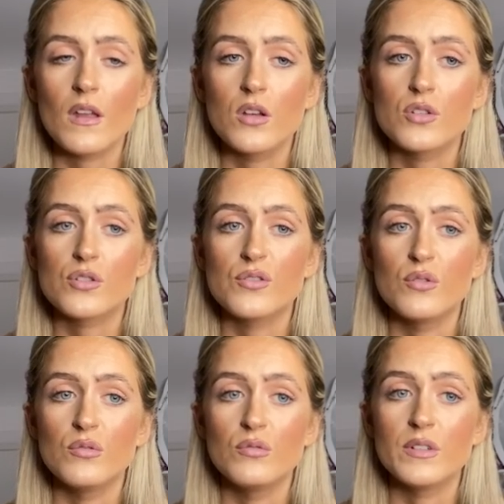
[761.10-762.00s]

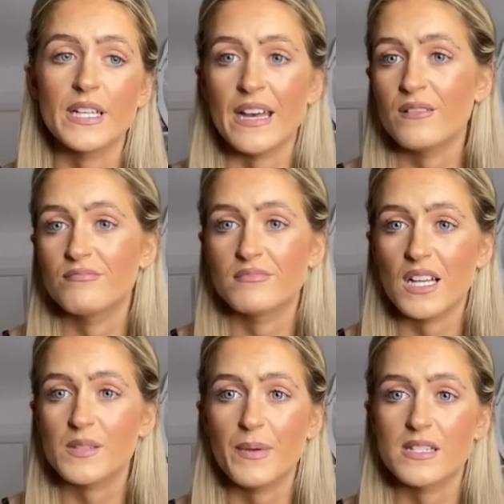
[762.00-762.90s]
So yeah,
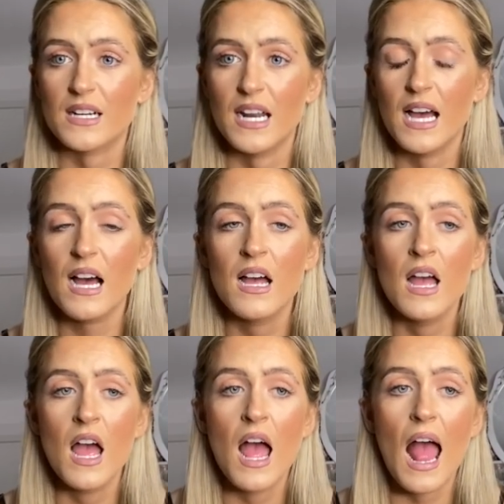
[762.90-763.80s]
that's basically it.
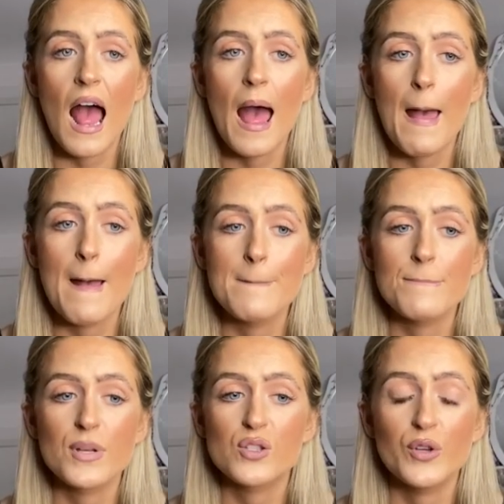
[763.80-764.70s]

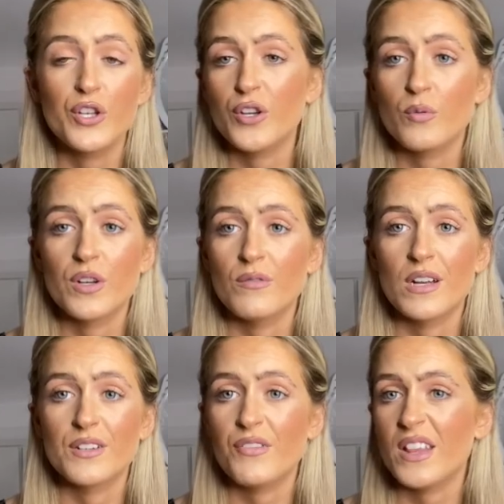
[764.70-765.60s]
So you do your one-on-one
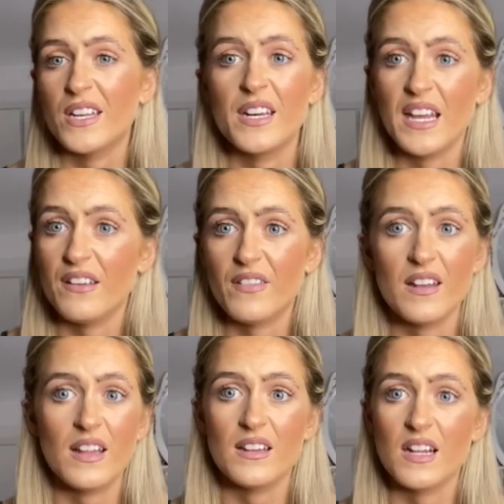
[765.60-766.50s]
interview, then you leave, and
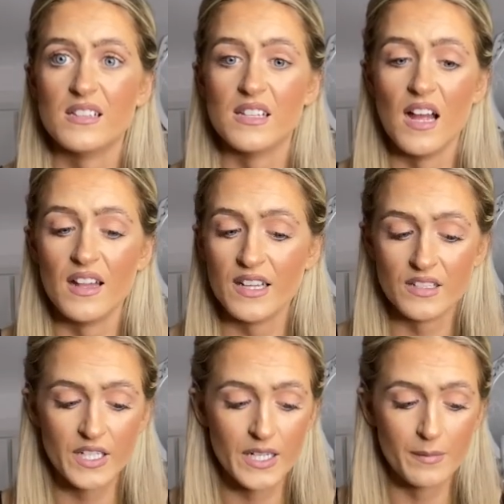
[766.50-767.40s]
then that's it, and then
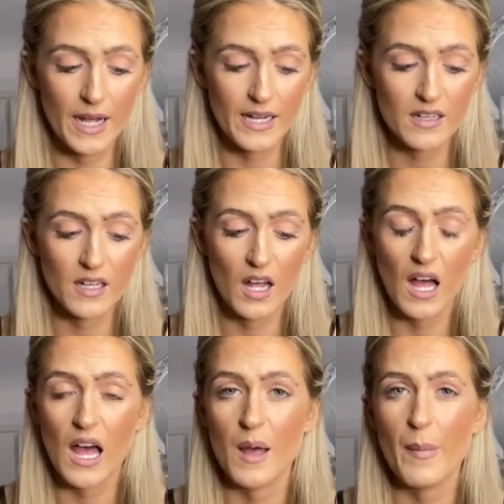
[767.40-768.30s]
you hear back.
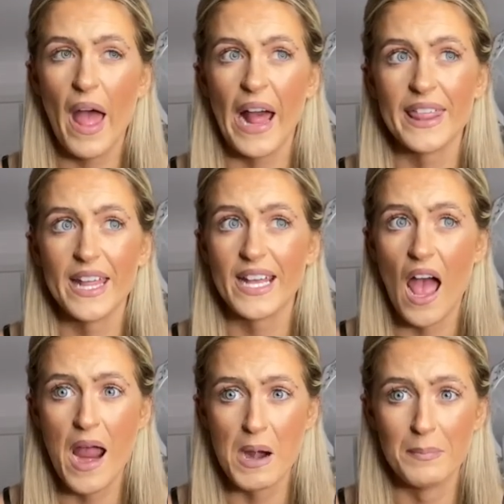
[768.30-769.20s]
I think I
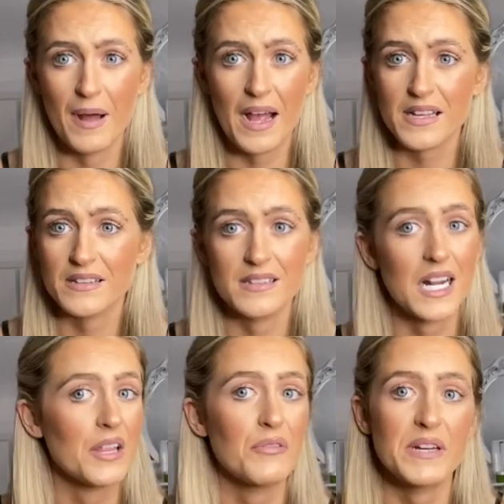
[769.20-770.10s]
heard back in
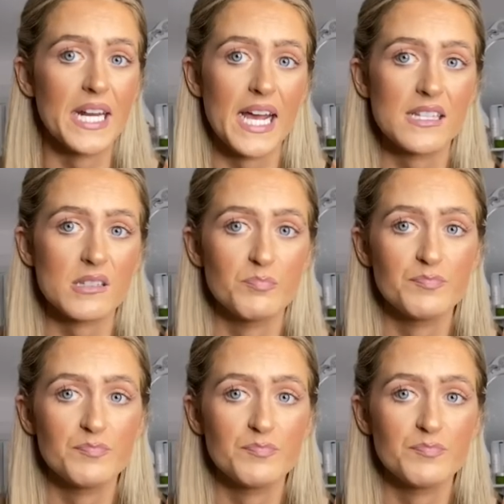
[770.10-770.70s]
like 3 days.